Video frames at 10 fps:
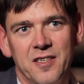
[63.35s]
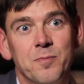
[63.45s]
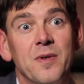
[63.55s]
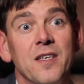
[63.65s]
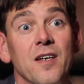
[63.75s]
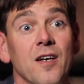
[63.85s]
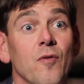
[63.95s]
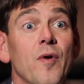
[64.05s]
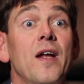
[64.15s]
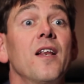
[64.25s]
has been
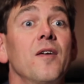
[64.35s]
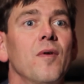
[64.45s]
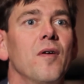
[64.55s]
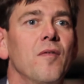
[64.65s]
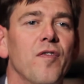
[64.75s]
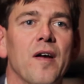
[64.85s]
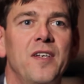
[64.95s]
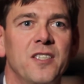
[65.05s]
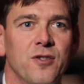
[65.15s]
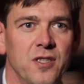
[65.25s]
really
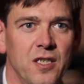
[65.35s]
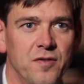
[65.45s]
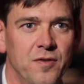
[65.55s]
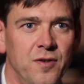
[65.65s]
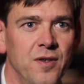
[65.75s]
very successful.